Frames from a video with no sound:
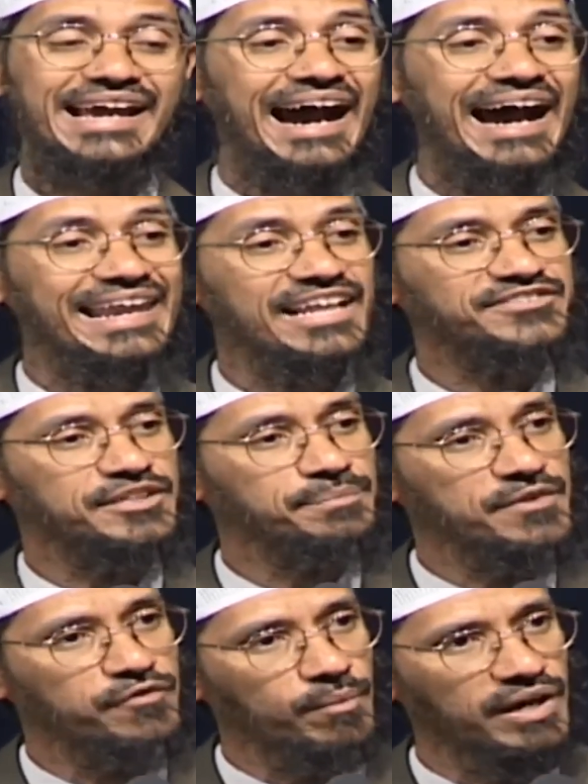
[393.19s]
unless it be
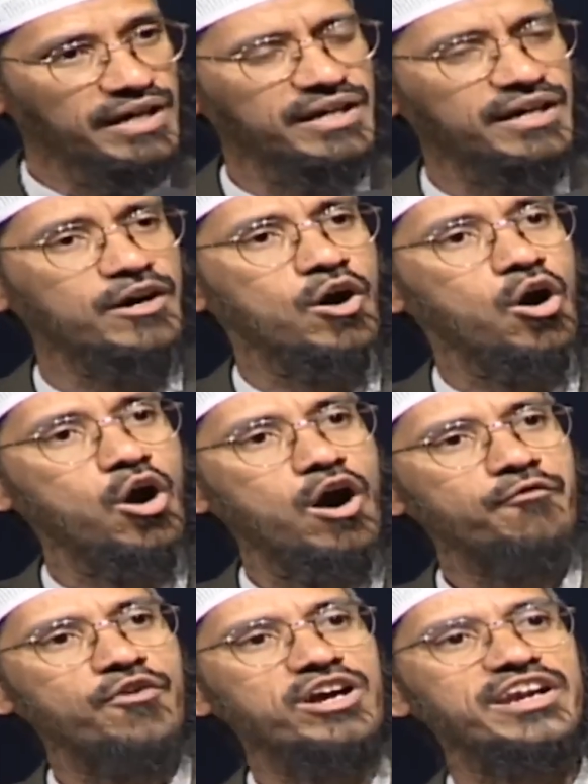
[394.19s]
for murder or
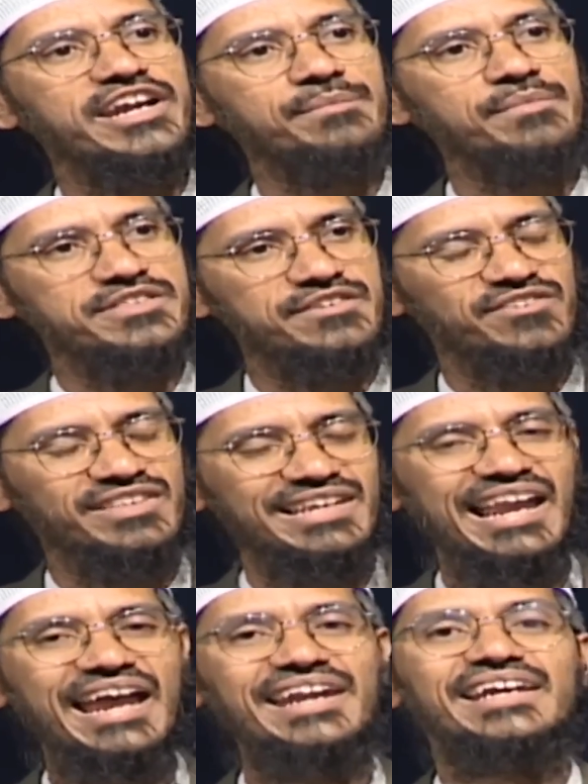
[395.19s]
for creating mischief in the
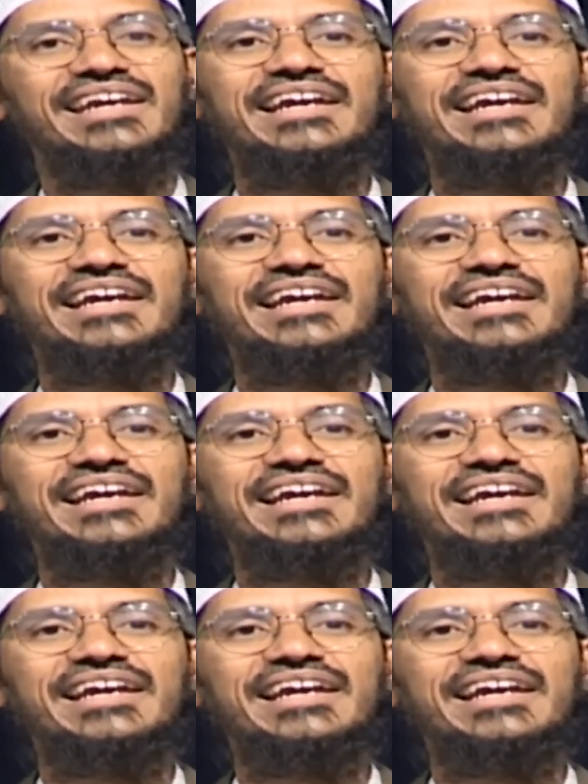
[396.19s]
land,